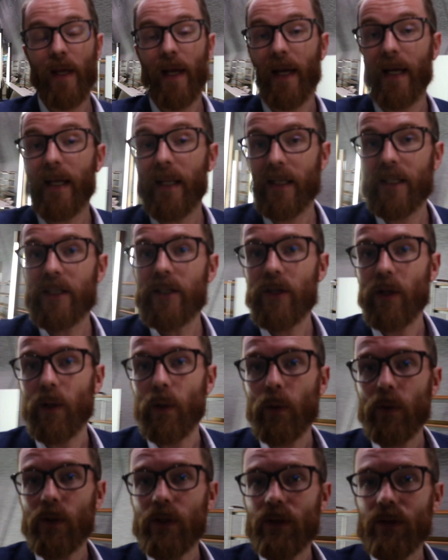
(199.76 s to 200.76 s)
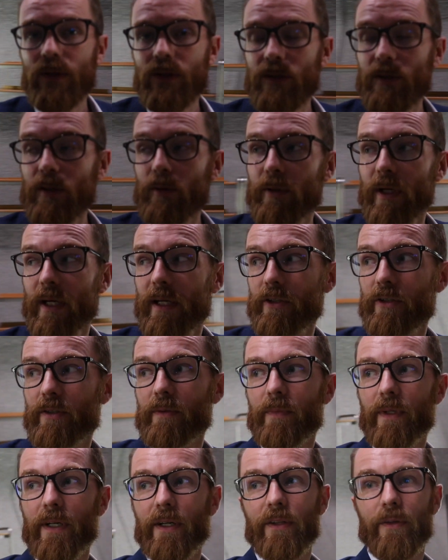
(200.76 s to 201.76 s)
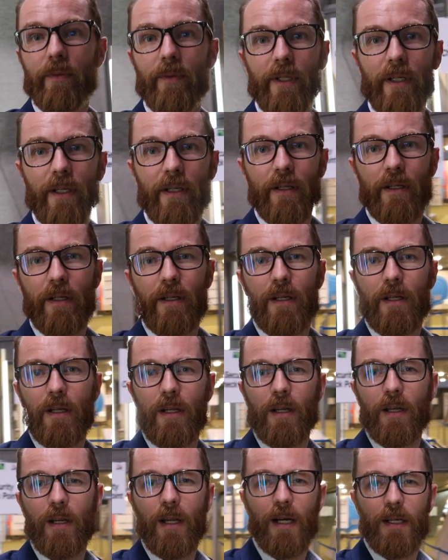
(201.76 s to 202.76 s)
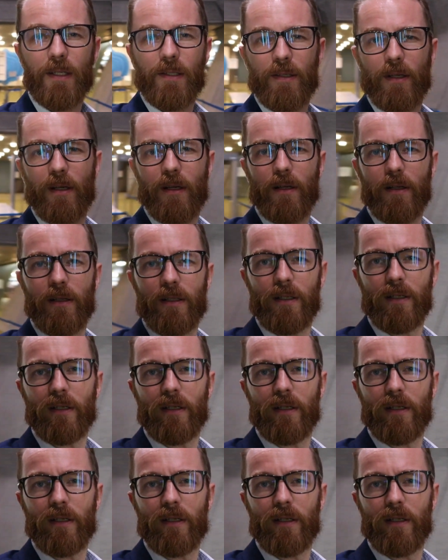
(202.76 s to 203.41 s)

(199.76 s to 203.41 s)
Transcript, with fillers: And look at this location, by the way. Nice, huh?